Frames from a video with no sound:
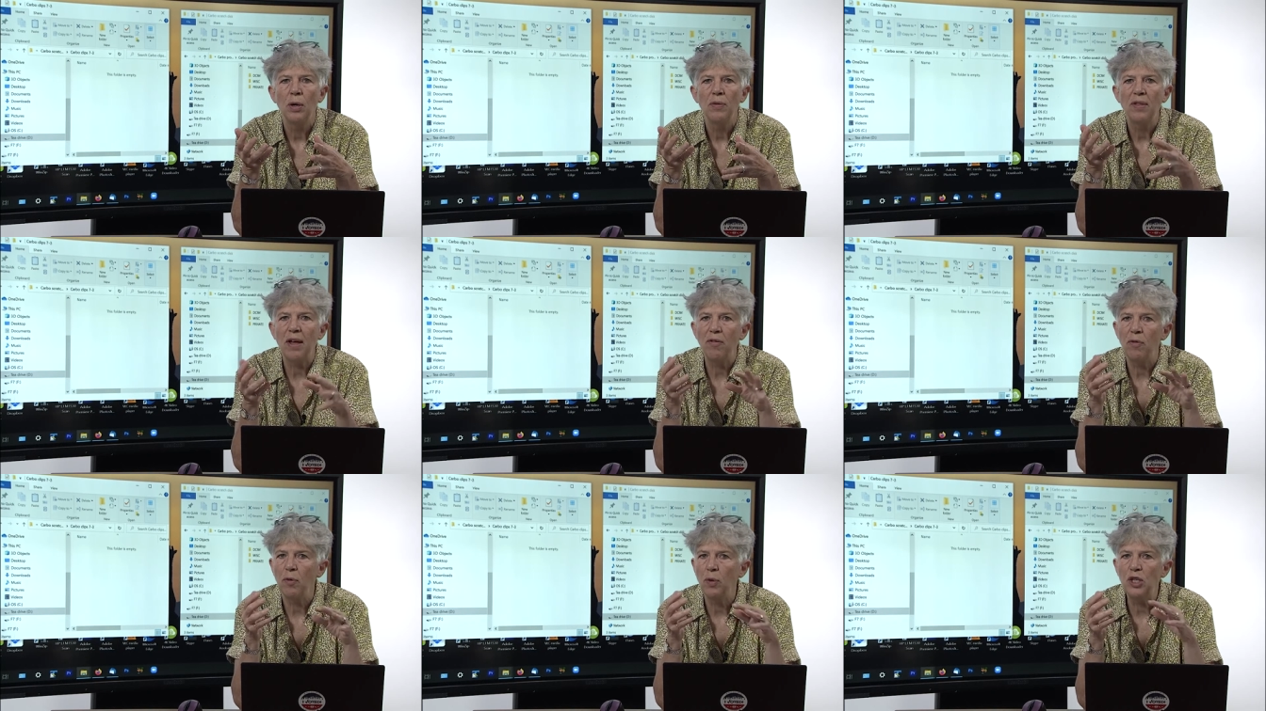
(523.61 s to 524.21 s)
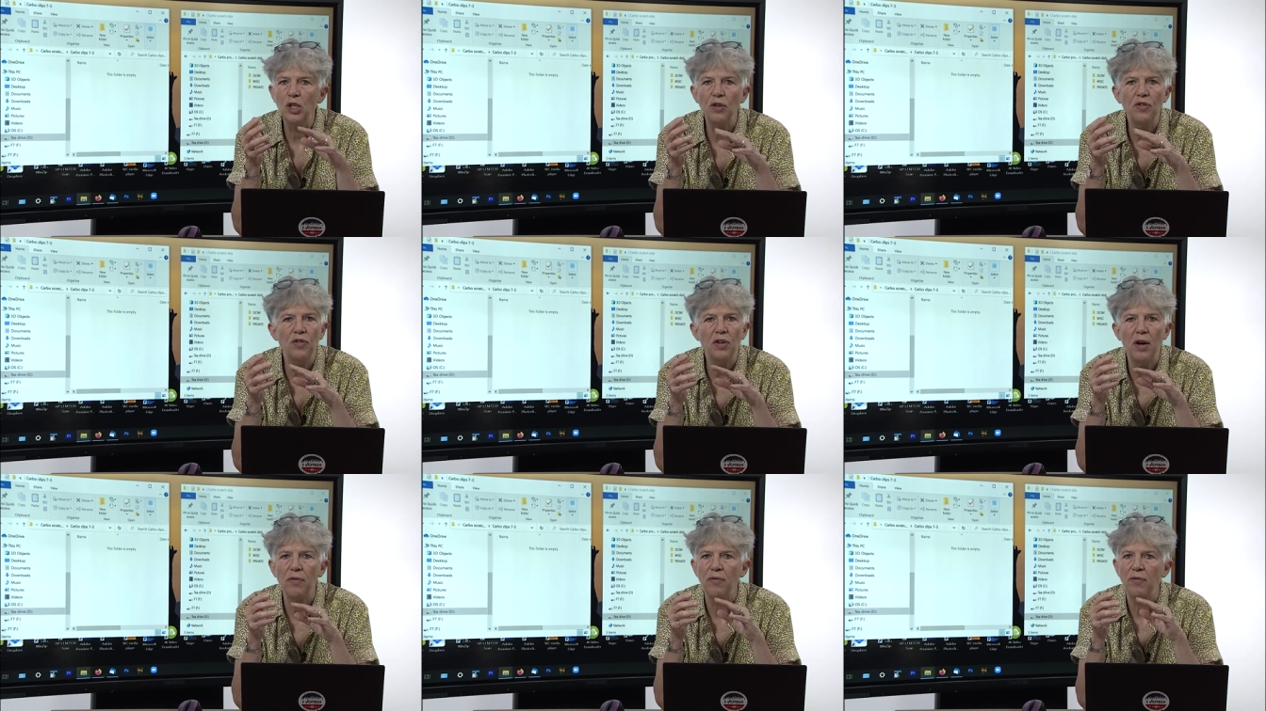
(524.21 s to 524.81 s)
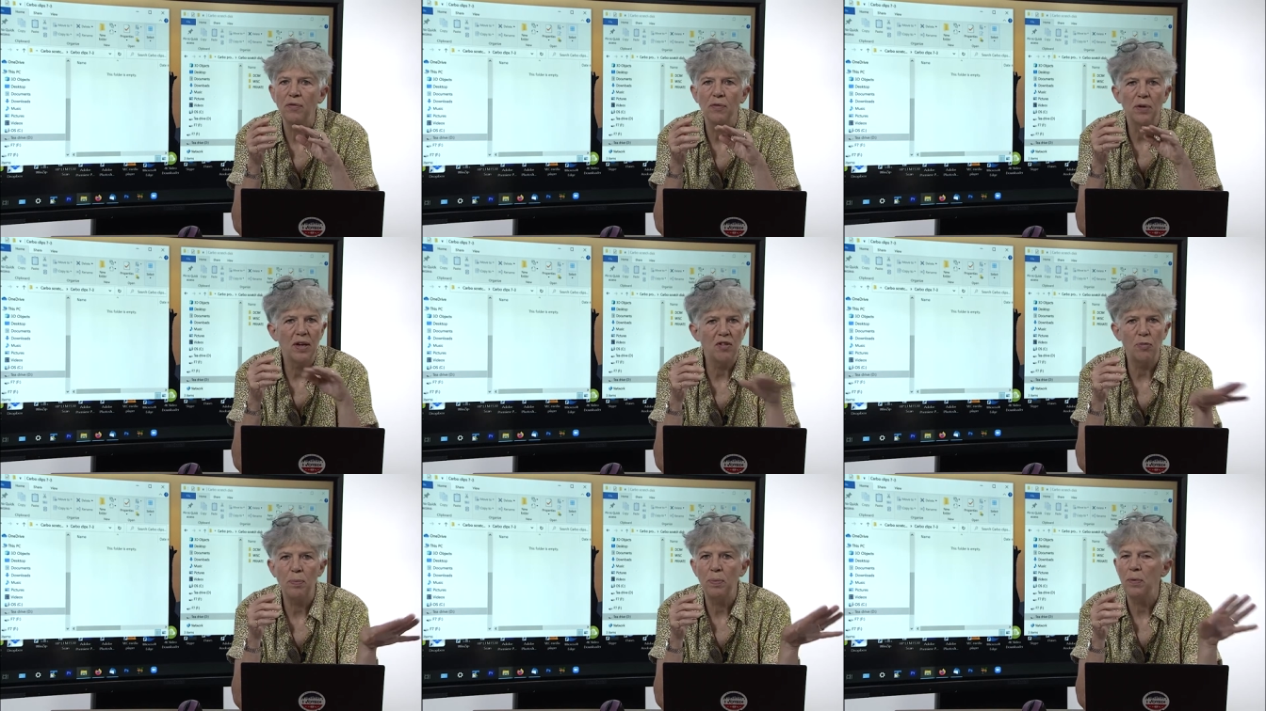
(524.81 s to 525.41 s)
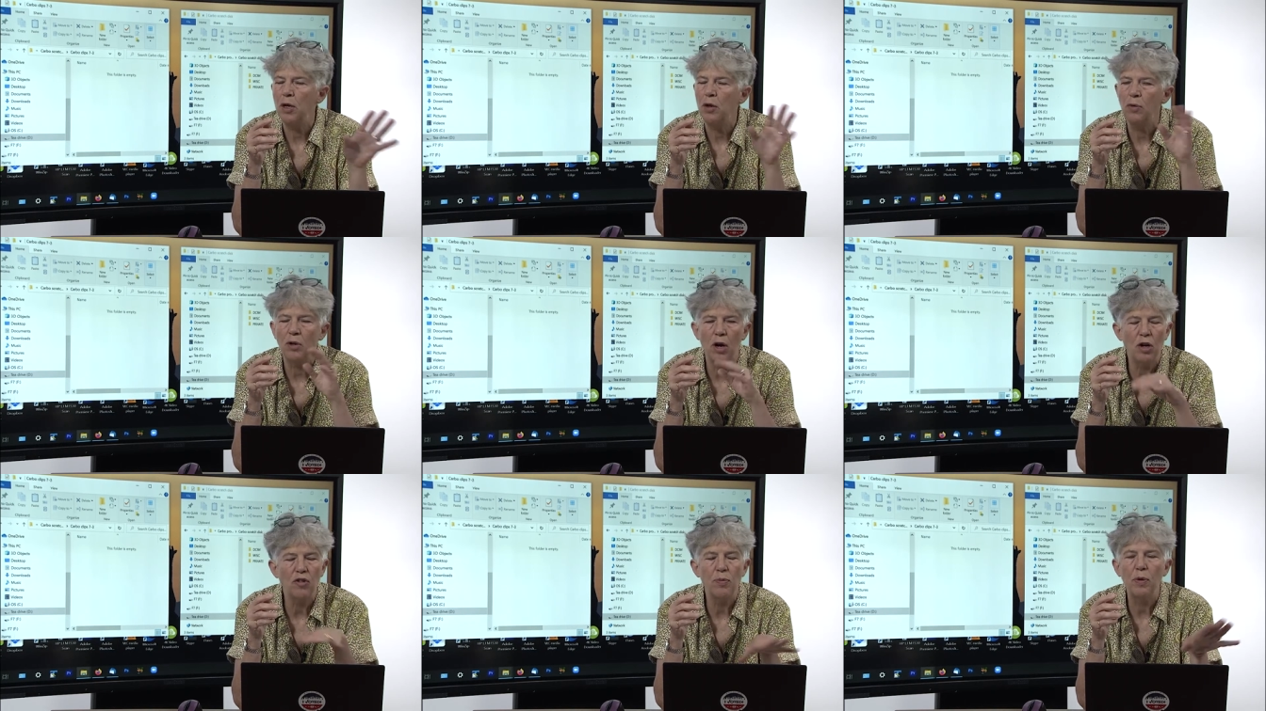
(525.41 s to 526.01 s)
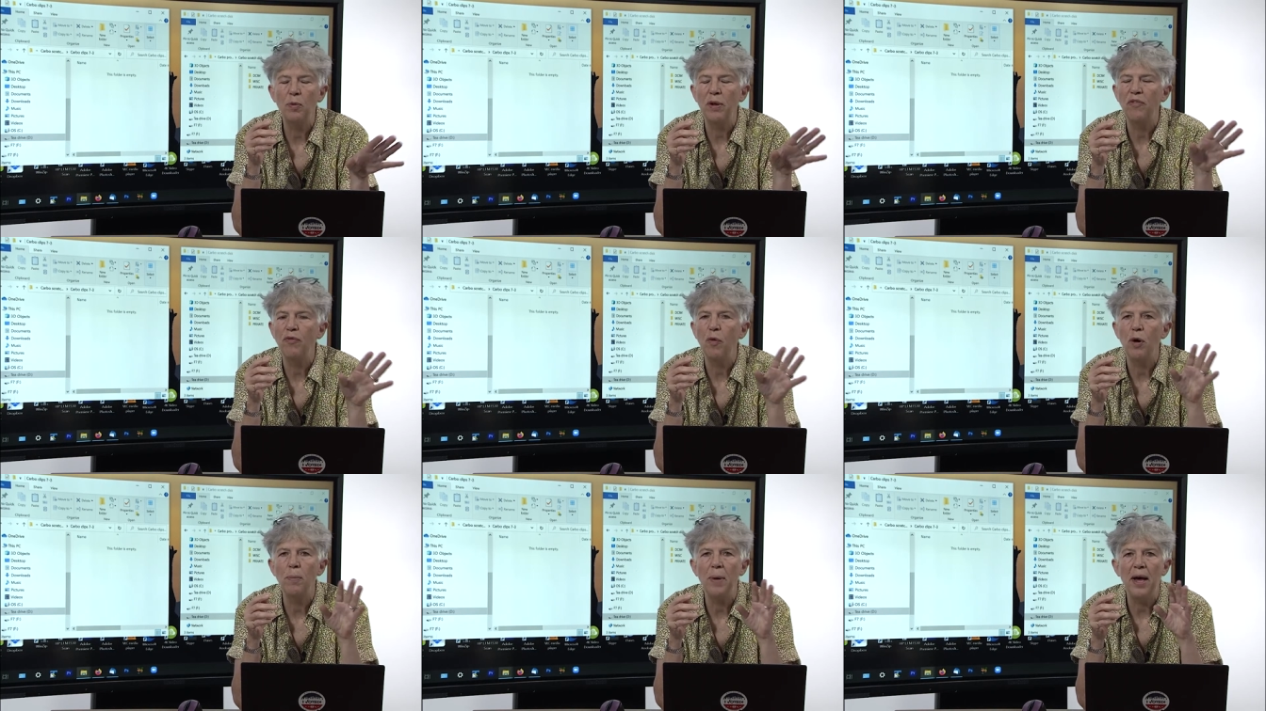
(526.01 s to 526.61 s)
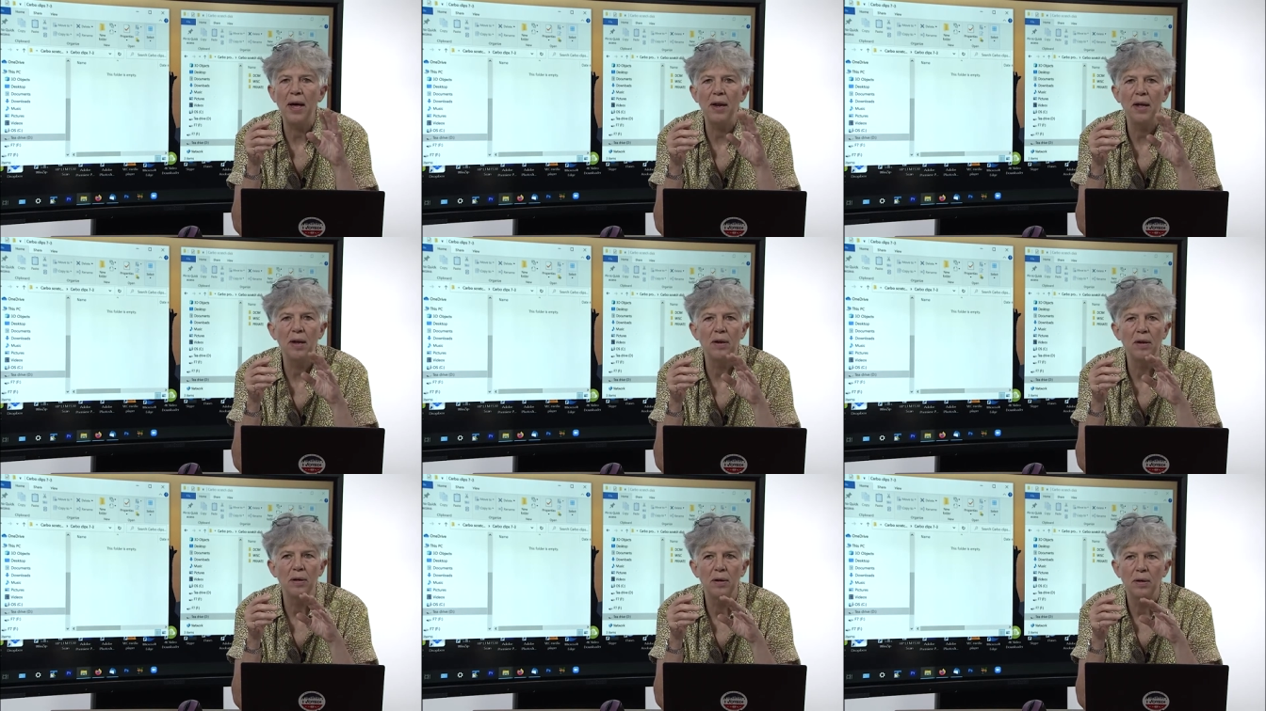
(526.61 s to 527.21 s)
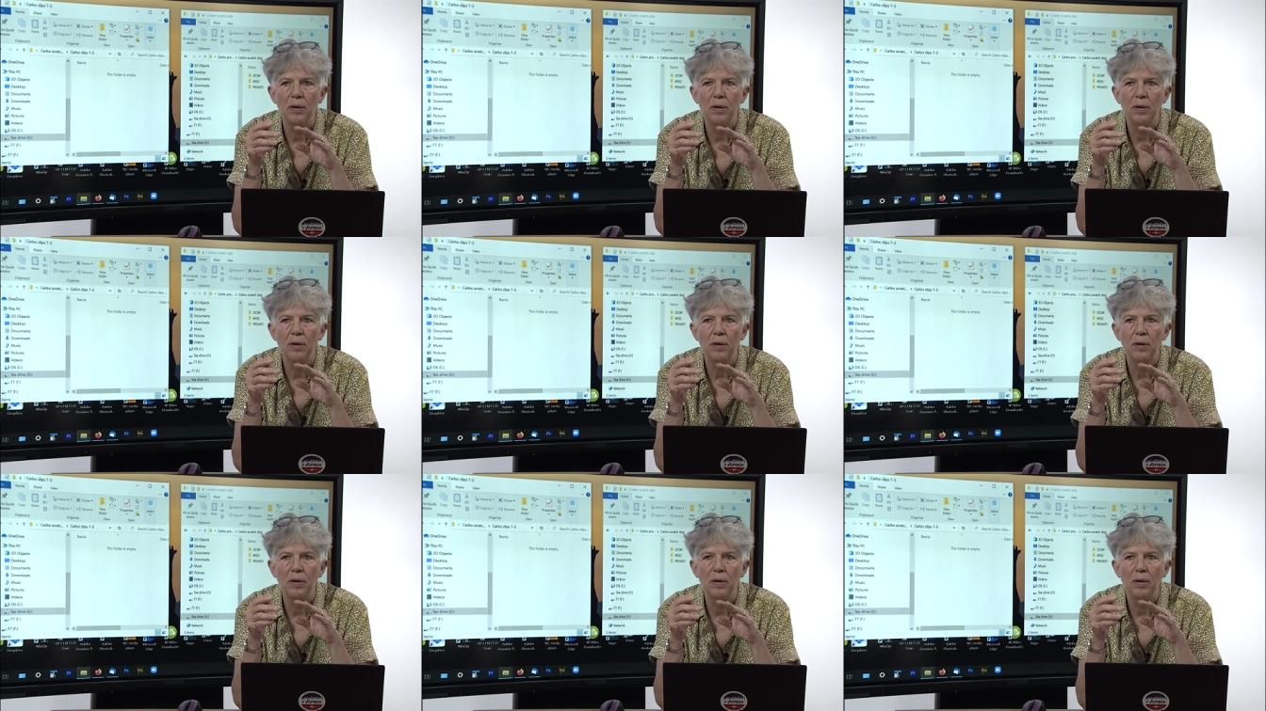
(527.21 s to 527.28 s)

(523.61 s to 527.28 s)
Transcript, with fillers: That original stuff has, you know, the card's been reformatted,